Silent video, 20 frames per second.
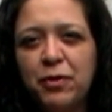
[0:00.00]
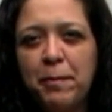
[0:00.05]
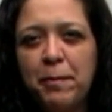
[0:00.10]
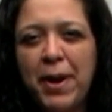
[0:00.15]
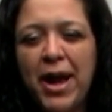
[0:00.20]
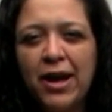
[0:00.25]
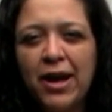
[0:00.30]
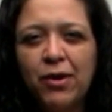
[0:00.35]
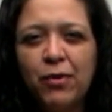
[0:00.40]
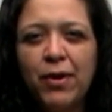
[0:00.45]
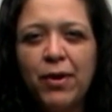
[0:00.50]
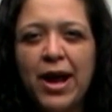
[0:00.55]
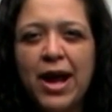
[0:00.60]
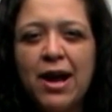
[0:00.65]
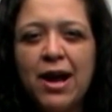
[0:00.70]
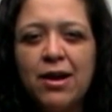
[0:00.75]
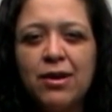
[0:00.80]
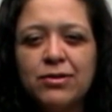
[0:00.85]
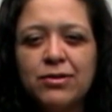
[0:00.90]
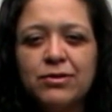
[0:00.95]
different
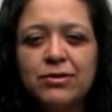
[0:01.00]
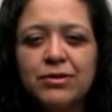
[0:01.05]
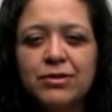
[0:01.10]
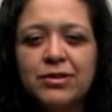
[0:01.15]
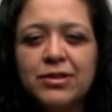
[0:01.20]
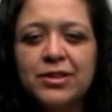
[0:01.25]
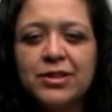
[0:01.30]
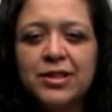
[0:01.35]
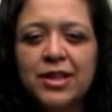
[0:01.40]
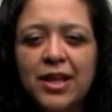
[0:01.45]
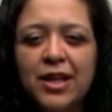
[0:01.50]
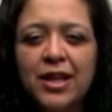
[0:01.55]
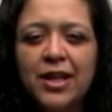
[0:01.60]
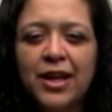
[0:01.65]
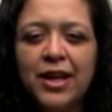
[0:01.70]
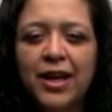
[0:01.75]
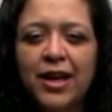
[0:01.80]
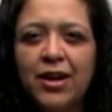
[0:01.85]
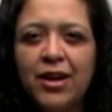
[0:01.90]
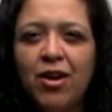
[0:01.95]
backgrounds,
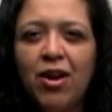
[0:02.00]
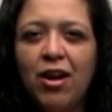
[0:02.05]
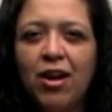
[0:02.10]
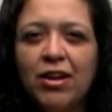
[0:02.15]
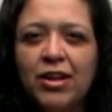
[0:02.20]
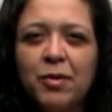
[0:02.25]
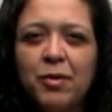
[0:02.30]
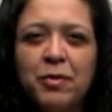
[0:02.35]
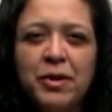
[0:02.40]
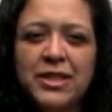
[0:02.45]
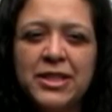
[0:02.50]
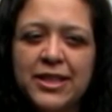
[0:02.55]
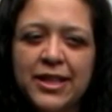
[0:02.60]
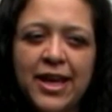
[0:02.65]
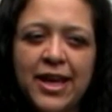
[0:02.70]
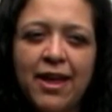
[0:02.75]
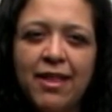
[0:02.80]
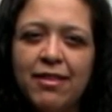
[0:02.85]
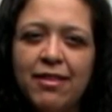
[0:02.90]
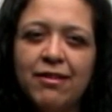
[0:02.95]
and all coming
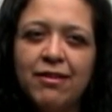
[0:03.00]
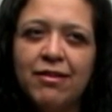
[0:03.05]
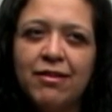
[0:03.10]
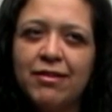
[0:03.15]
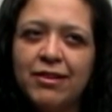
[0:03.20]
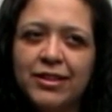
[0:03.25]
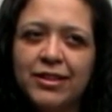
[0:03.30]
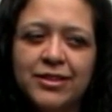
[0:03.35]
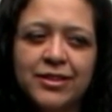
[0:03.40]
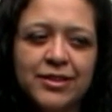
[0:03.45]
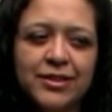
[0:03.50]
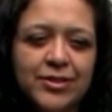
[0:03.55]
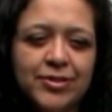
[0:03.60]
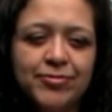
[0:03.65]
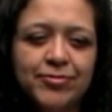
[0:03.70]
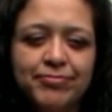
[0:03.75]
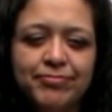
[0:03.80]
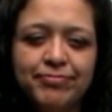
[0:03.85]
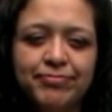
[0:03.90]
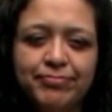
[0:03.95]
together and just
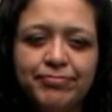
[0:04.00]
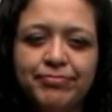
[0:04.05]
